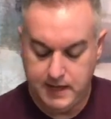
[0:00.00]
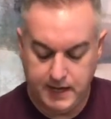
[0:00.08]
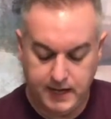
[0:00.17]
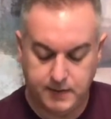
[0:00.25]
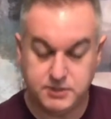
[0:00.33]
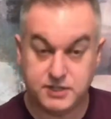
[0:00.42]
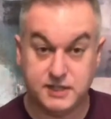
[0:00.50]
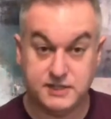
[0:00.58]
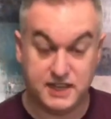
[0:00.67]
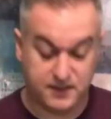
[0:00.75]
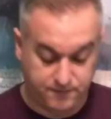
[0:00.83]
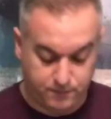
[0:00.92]
And I'm just gonna take
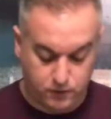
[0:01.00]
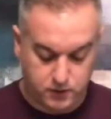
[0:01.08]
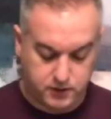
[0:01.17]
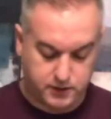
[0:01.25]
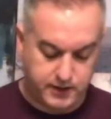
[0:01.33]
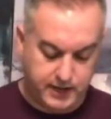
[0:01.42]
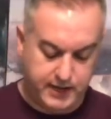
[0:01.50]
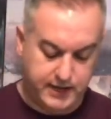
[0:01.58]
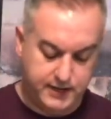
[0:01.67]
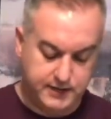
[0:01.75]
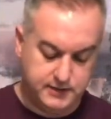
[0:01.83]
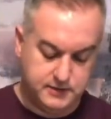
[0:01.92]
a fork
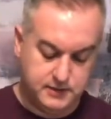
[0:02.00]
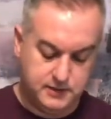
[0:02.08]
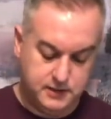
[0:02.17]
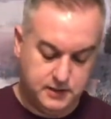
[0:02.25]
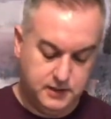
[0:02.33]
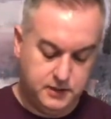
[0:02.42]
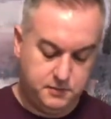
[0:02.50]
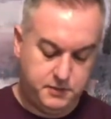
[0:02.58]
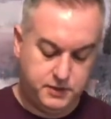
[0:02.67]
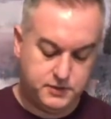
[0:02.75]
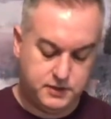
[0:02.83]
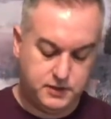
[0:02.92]
and pierce the